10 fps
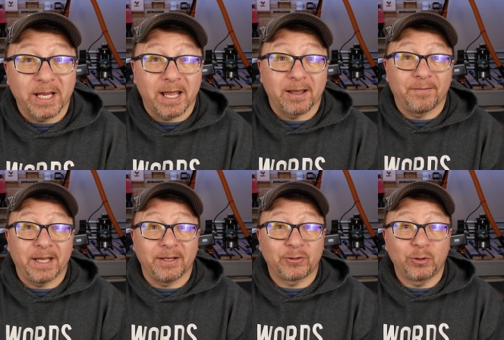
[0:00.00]
have
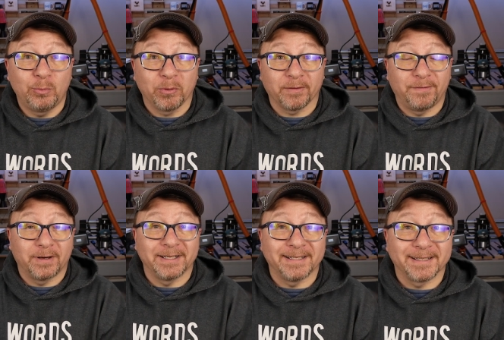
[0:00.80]
a super
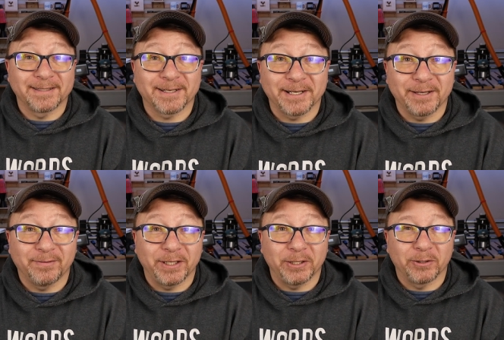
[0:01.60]
fun and exciting
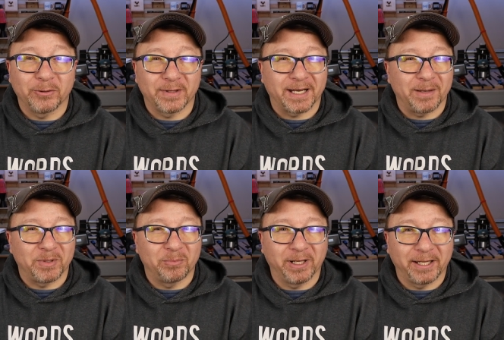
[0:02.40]
video that I've
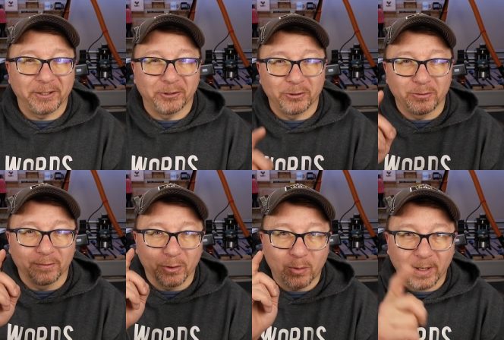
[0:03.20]
been planning to do
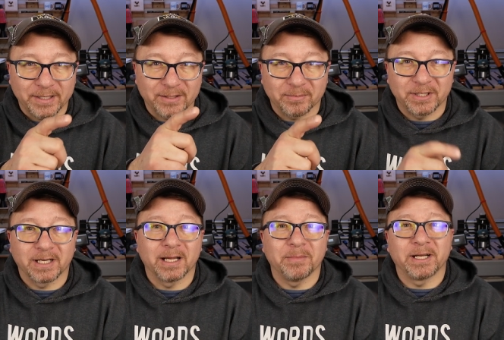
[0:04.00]
for quite some
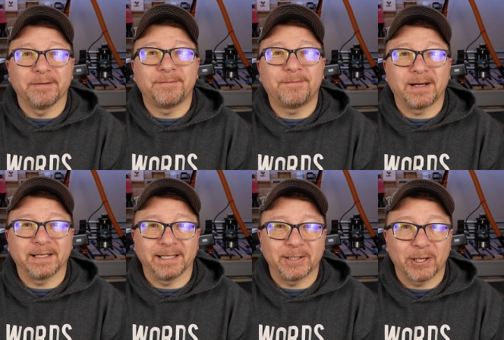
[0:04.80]
time and I
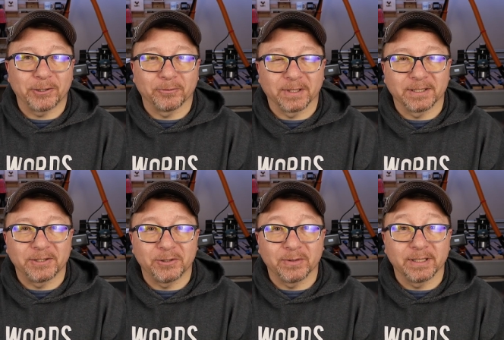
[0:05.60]
finally gotten around
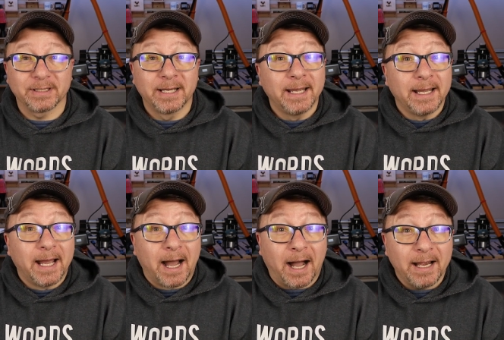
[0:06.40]
to it.
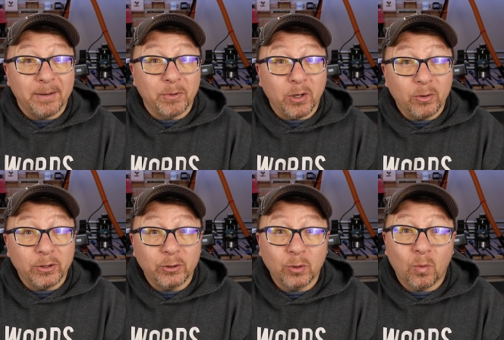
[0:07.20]
I am going
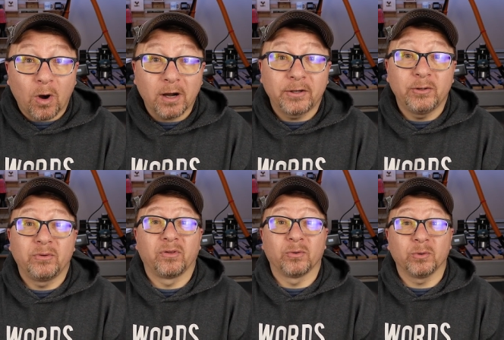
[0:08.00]
to walk you
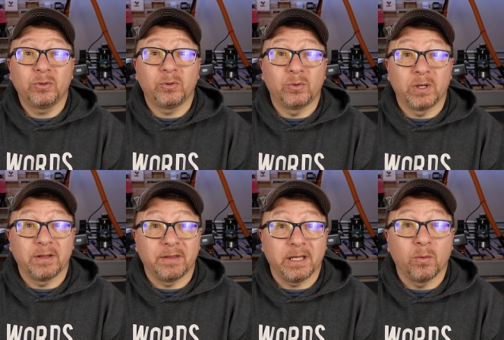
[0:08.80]
through
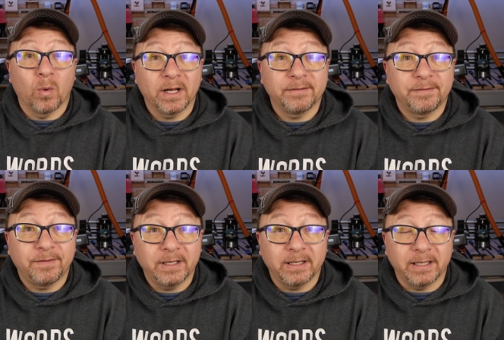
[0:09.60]
the
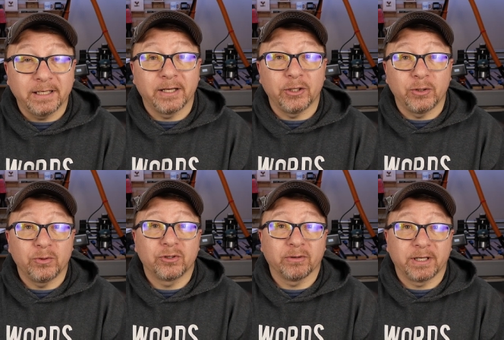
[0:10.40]
Onefinity
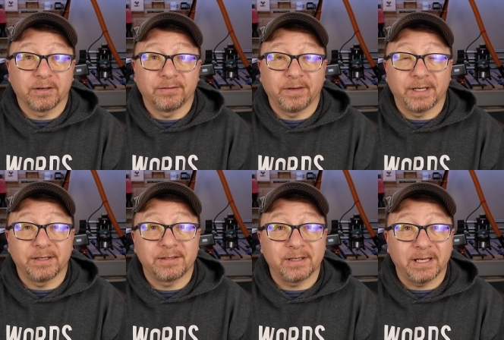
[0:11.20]
user interface.